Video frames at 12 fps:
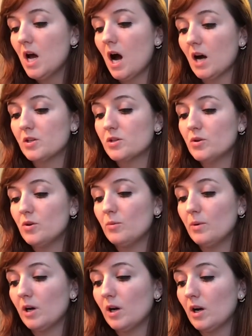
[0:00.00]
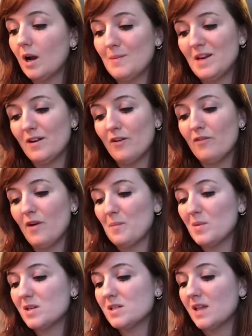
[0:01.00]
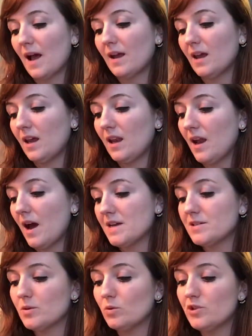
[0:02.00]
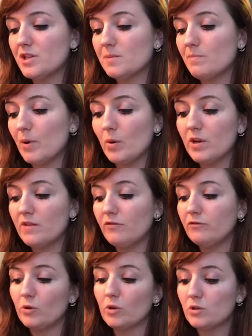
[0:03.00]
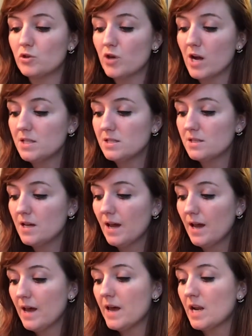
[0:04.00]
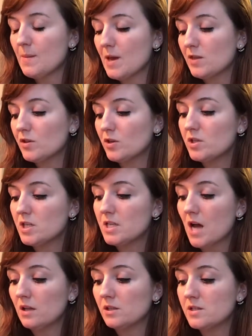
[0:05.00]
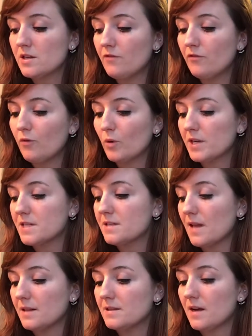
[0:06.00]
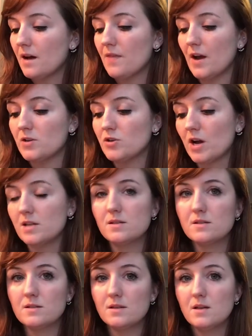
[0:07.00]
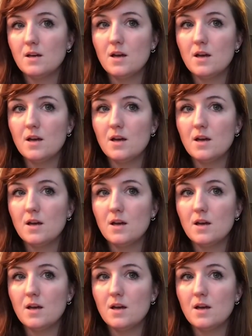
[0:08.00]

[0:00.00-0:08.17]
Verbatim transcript: November 2nd, I sold this Boden floral dress, and I made $13.40 on that dress.